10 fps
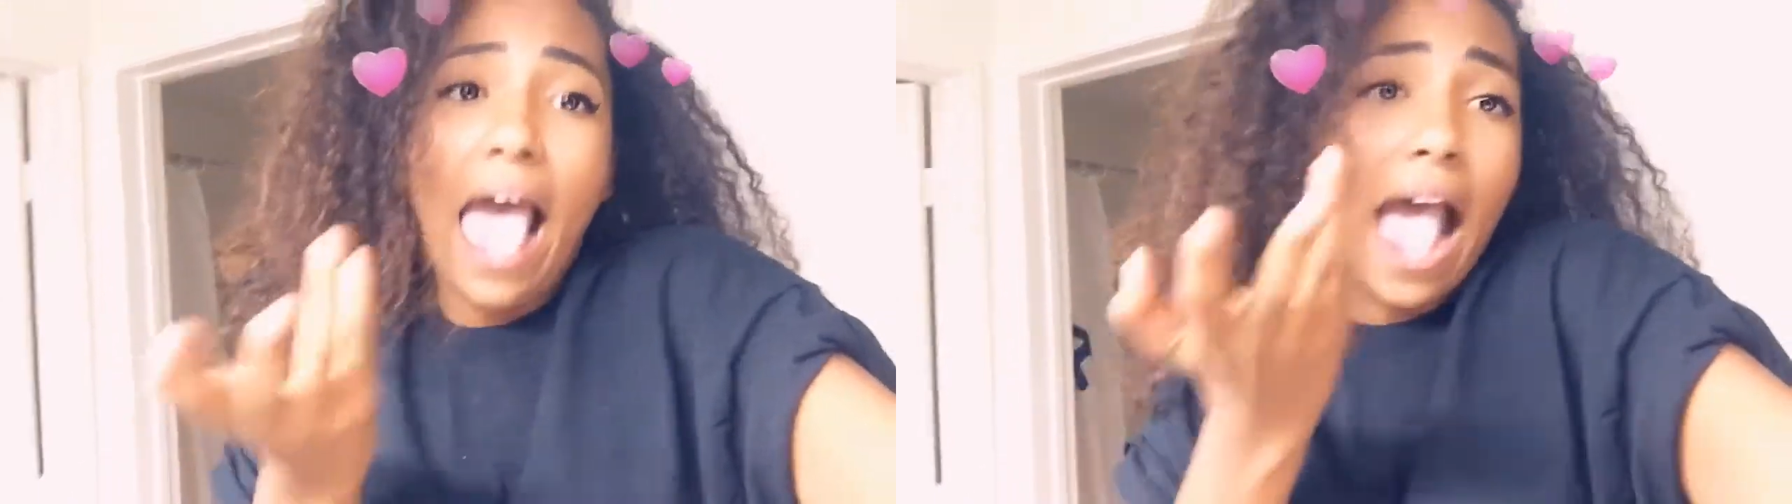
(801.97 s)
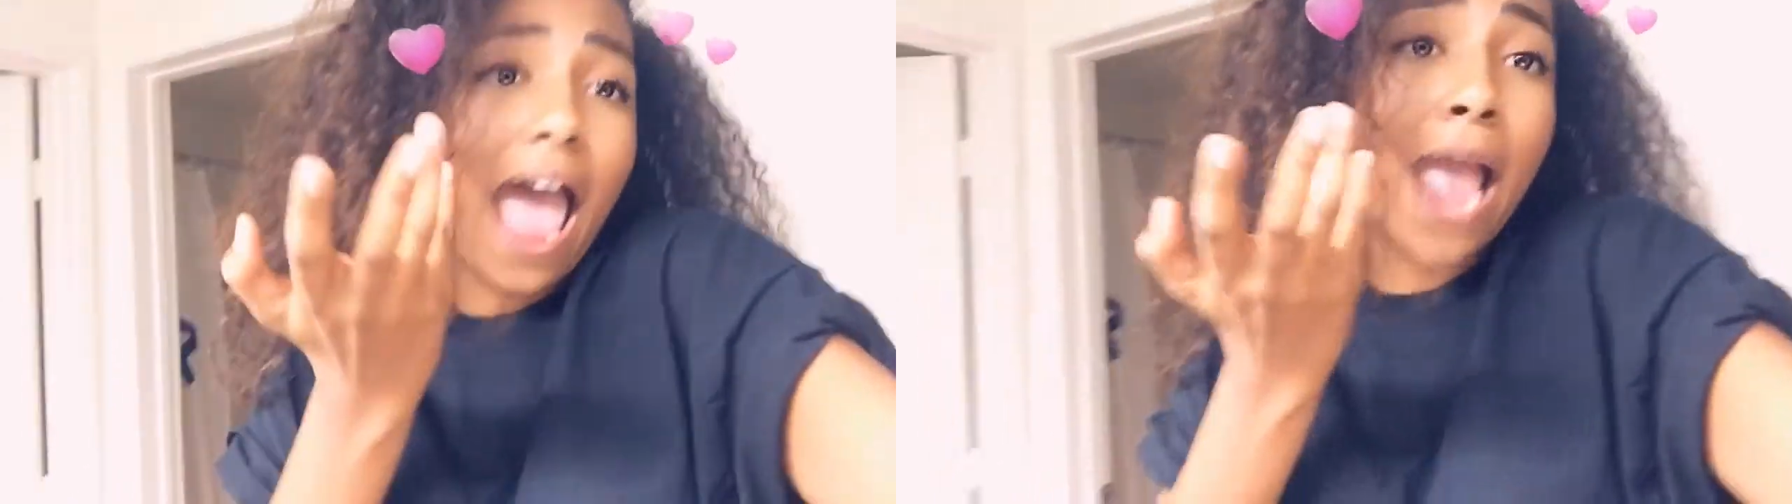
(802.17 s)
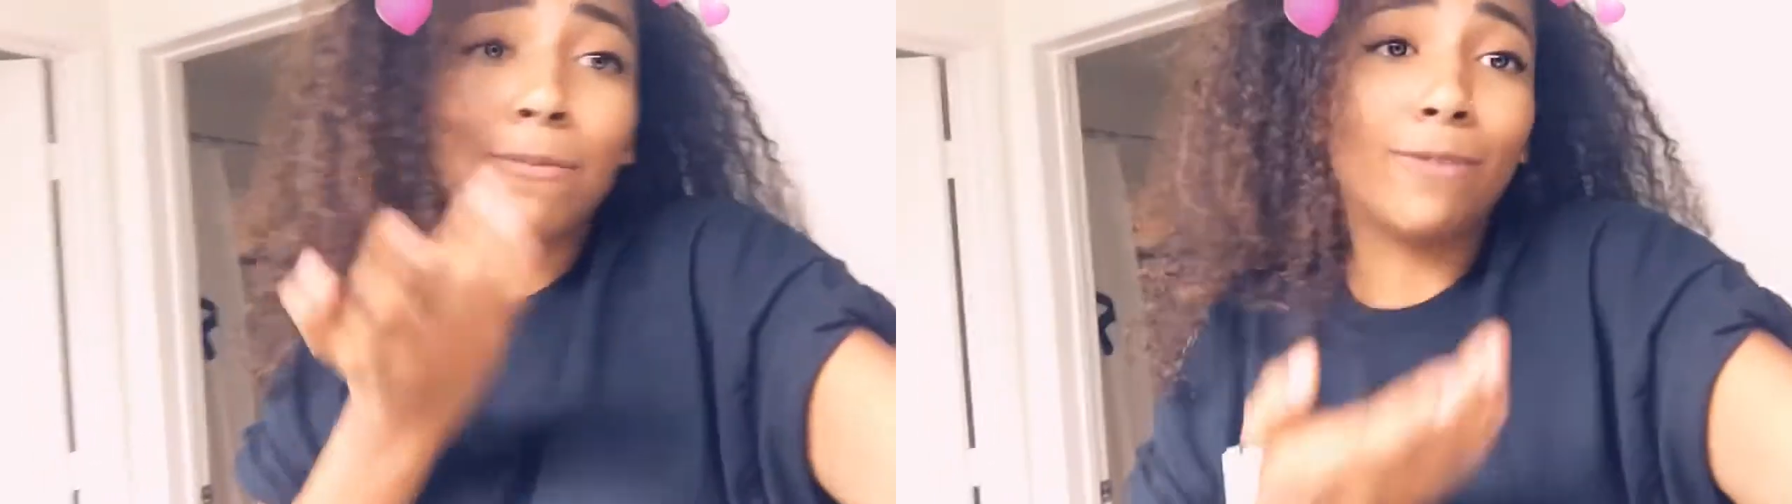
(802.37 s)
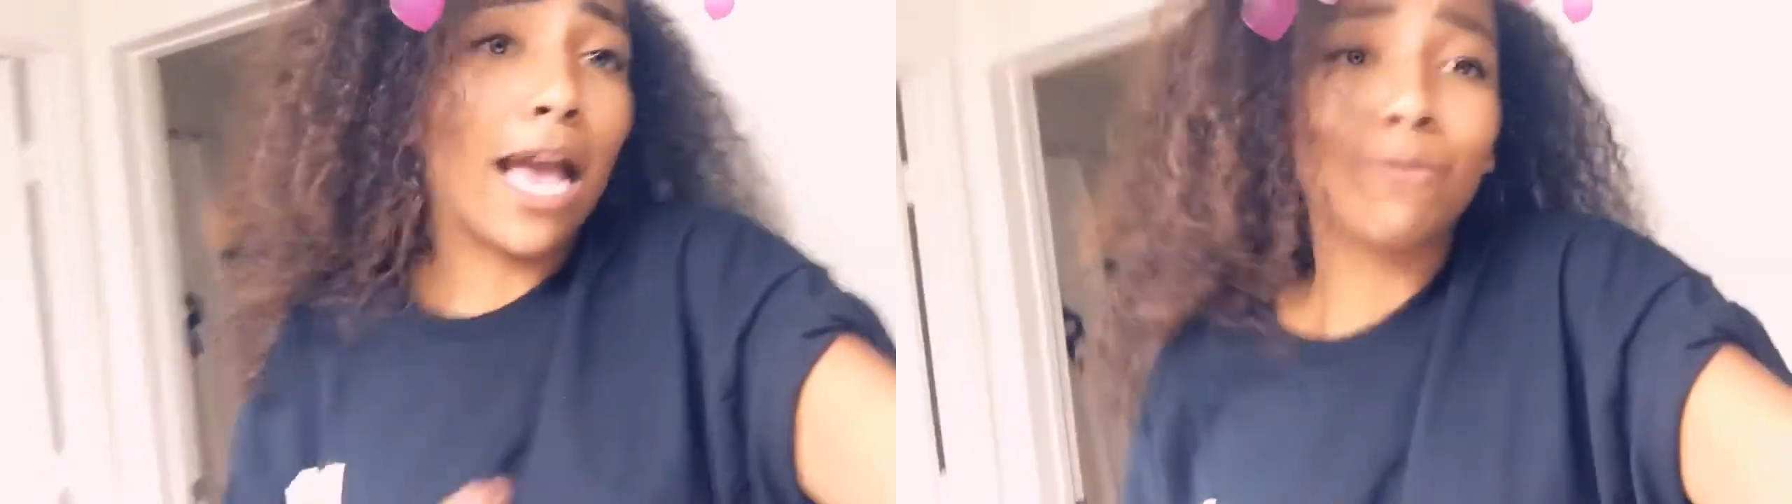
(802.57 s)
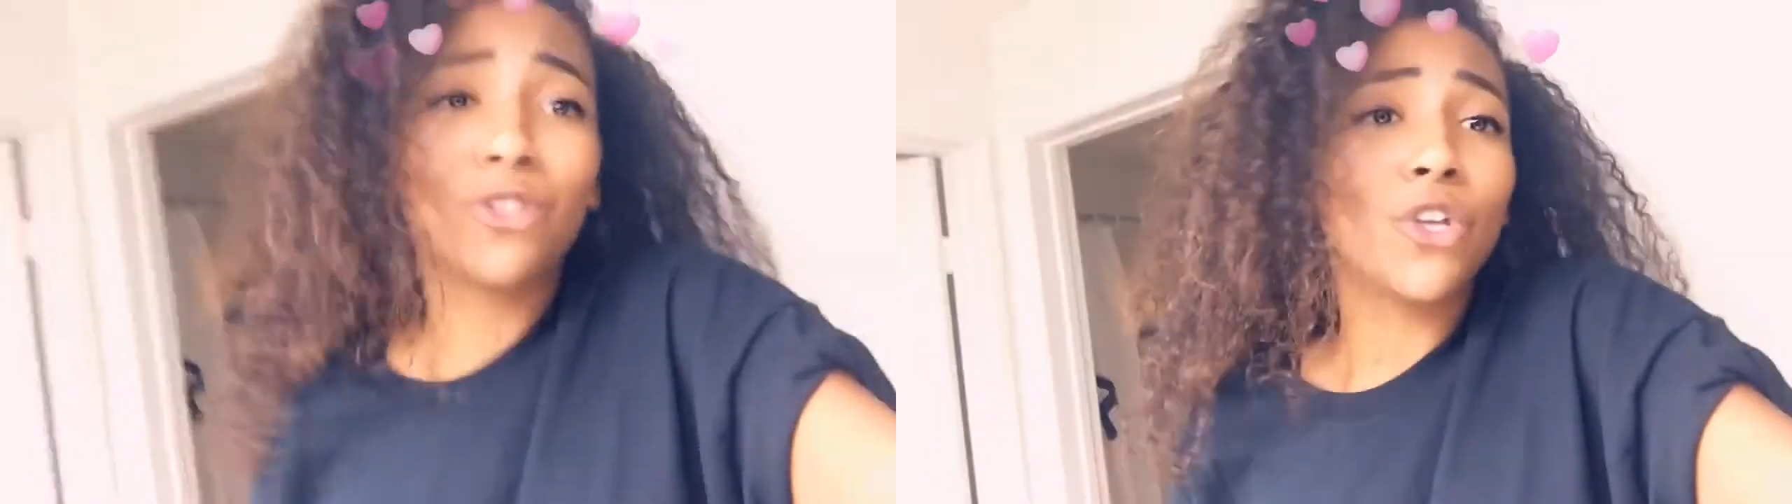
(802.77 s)

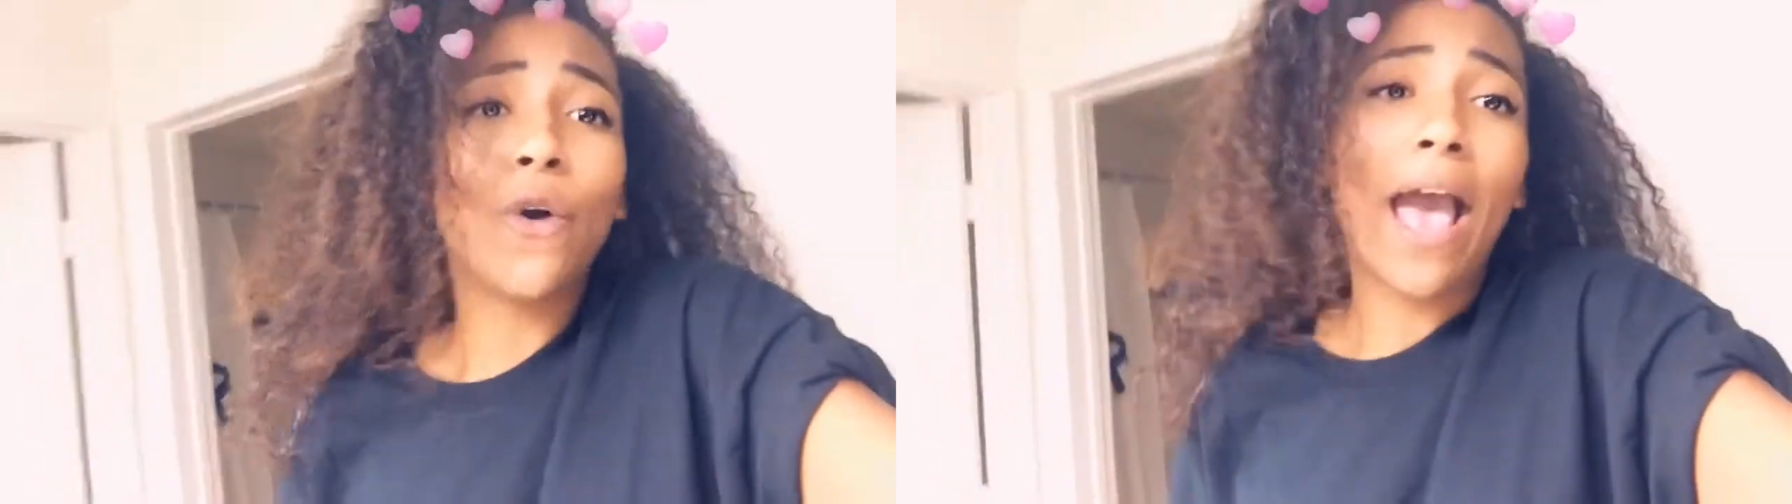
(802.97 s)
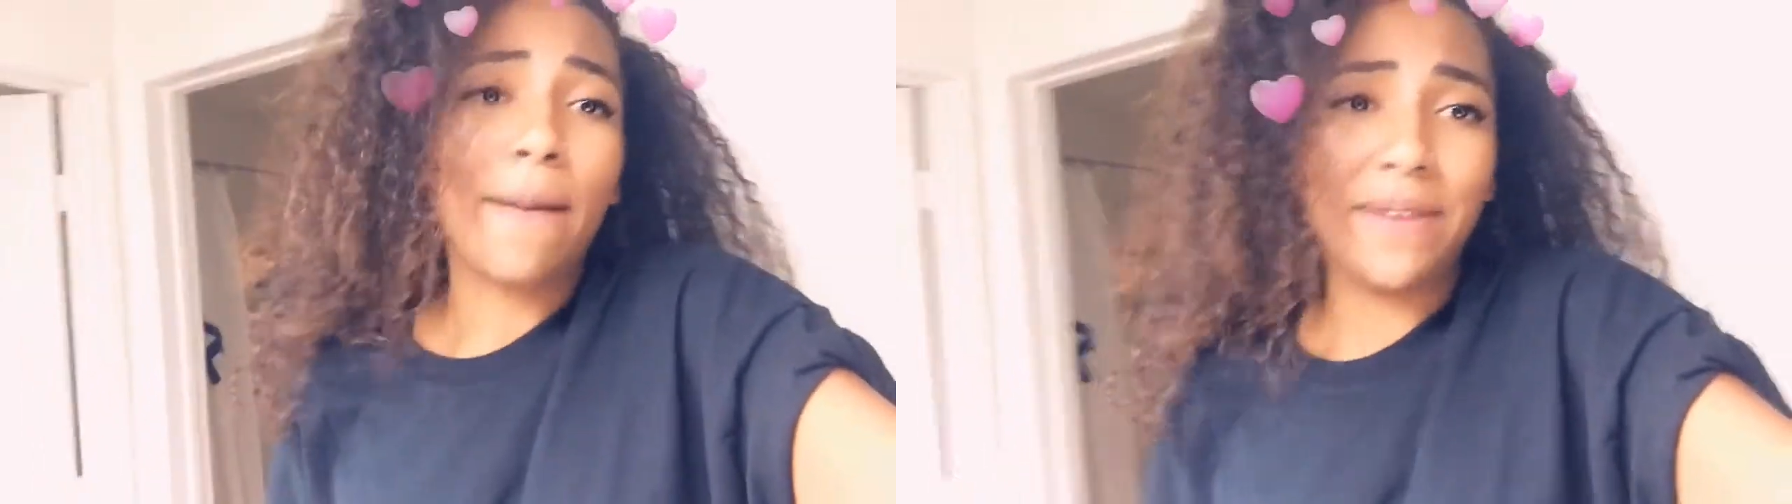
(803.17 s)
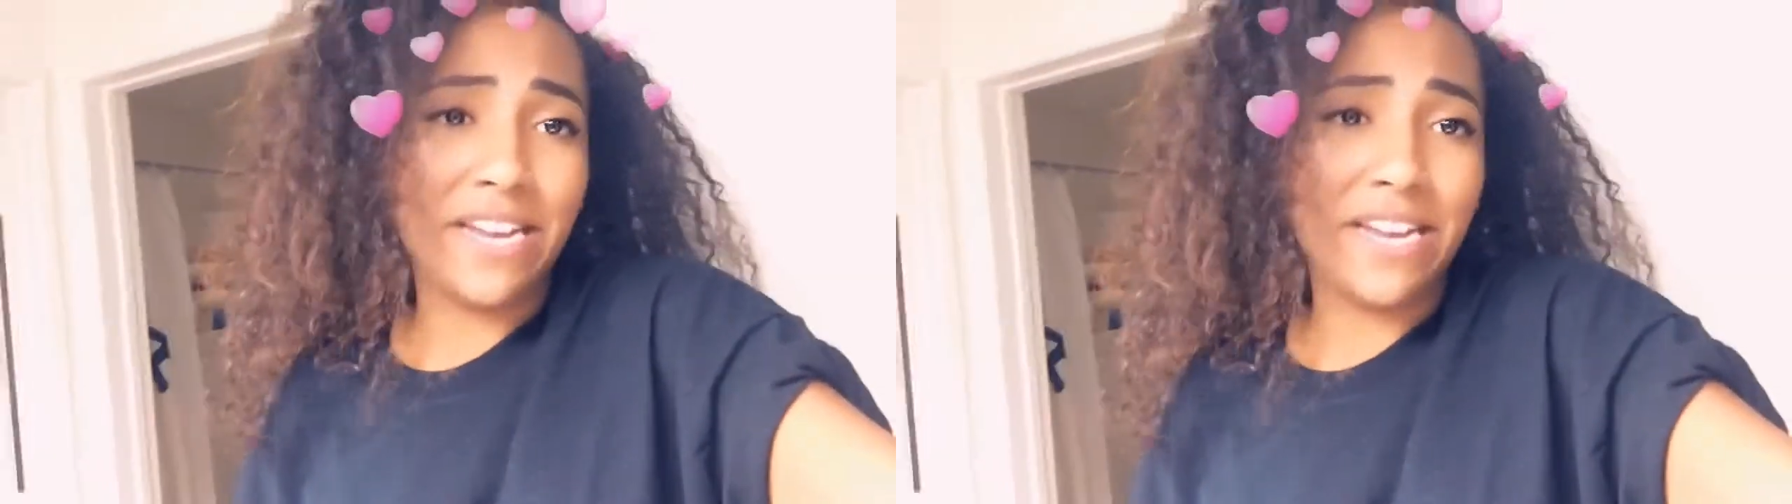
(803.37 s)
I'm so happy.